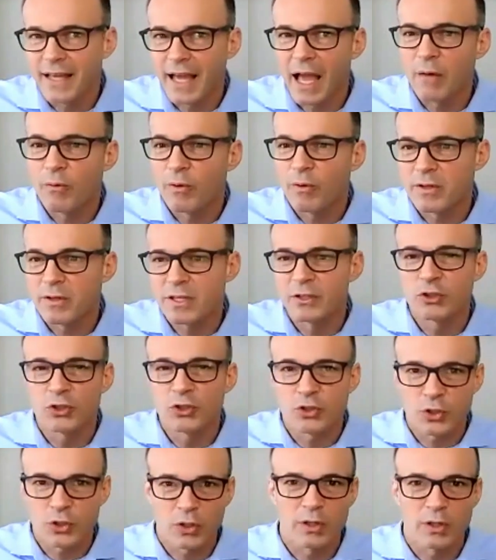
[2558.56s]
I wasn't
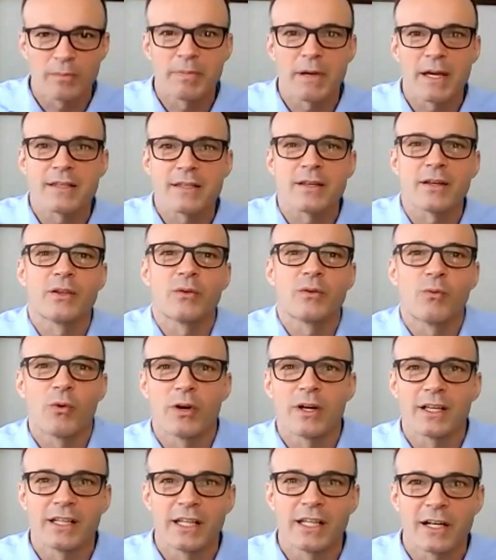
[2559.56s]
sure based on the
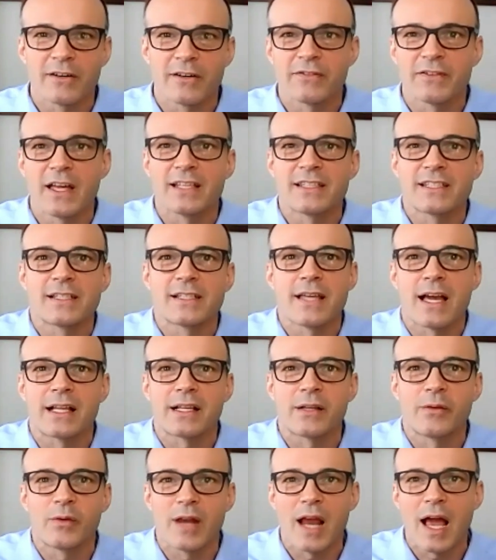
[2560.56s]
warning letter if that's
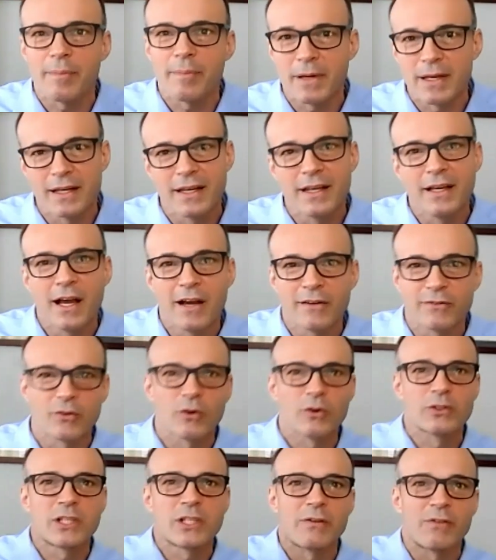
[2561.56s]
exactly what happened. Of
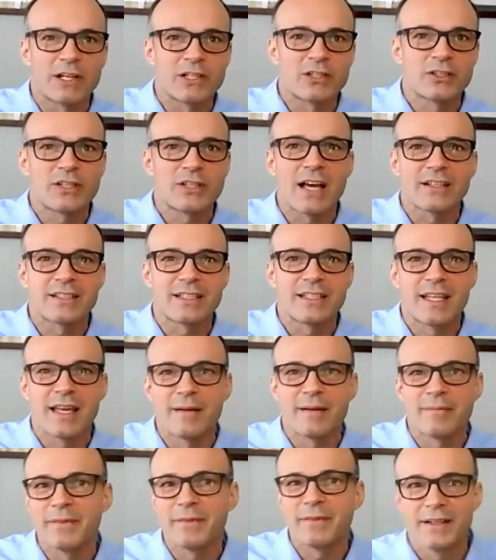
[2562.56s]
course, I reached out to
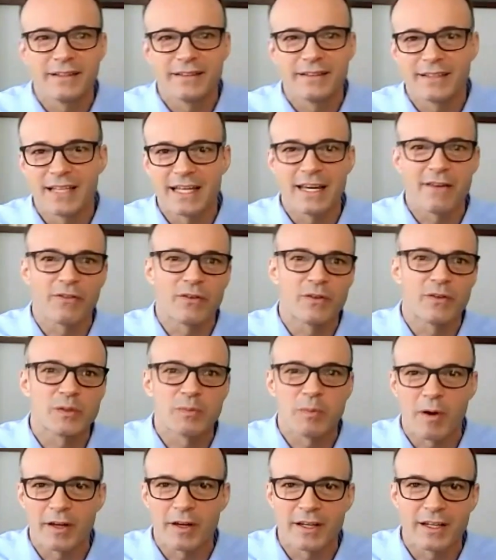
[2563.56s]
them. They never
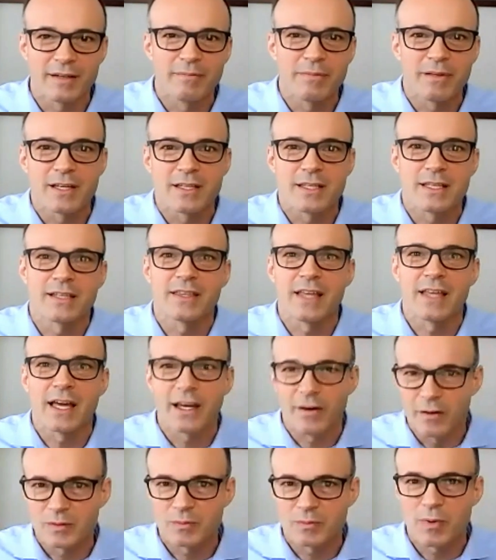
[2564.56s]
responded because they thought
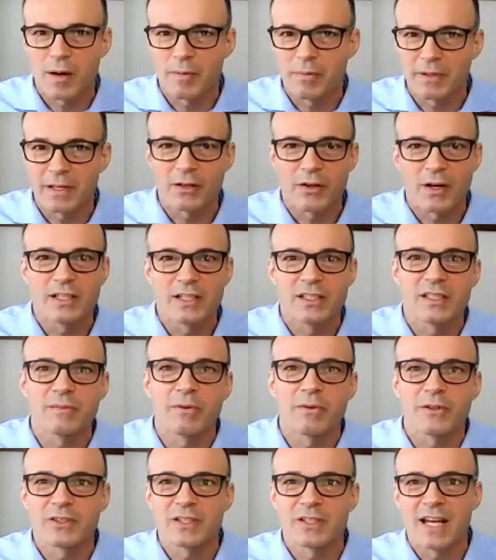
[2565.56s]
I was probably a crazy
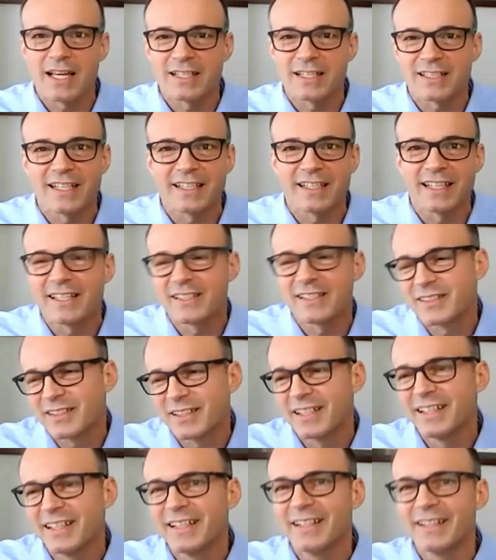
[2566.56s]
person asking this.
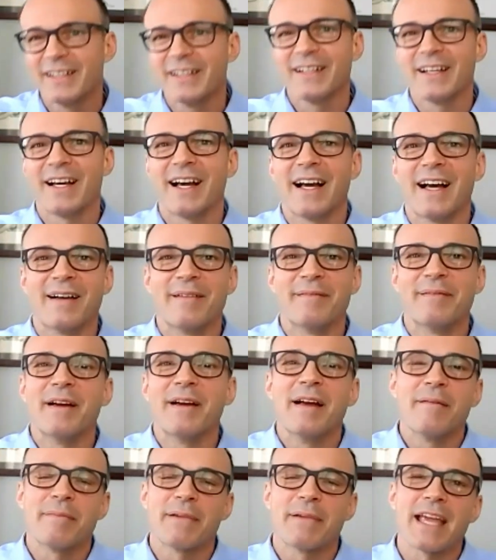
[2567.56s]

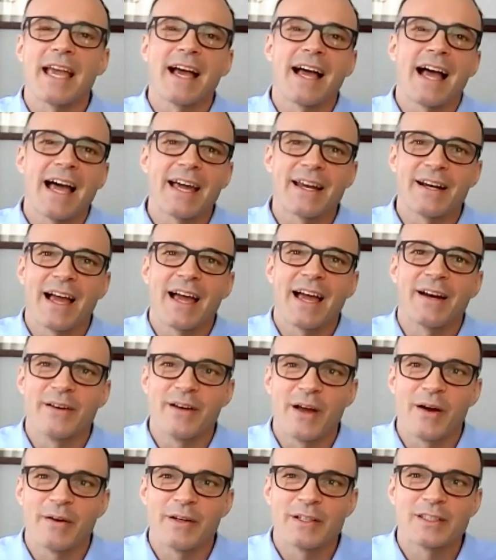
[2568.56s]
But yeah, I don't
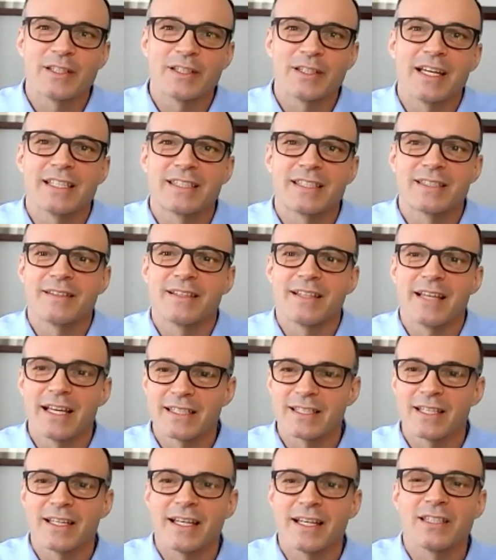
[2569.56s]
know.
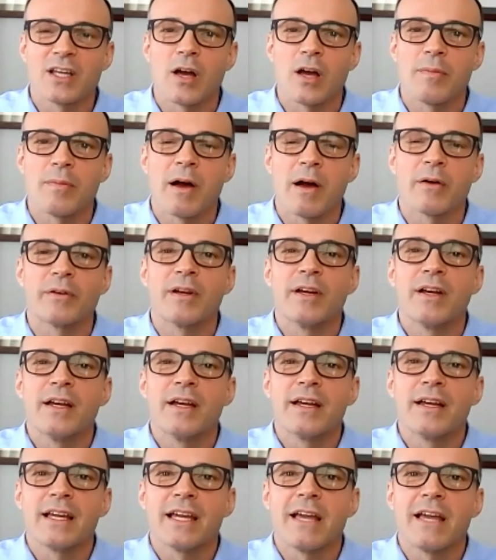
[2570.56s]
It's all about
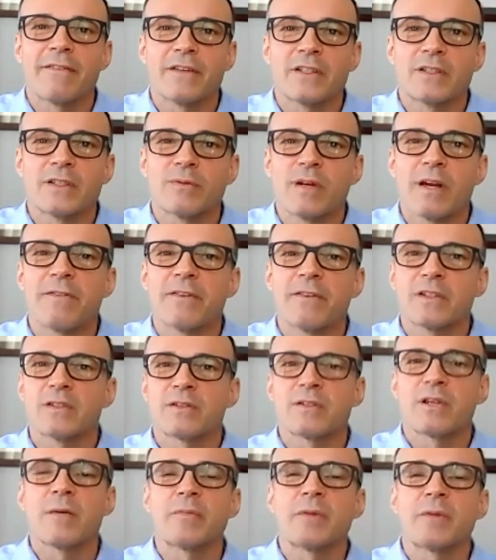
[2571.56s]
if
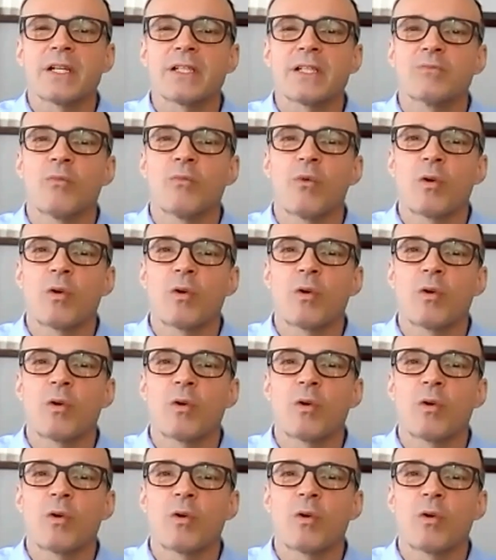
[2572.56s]
something's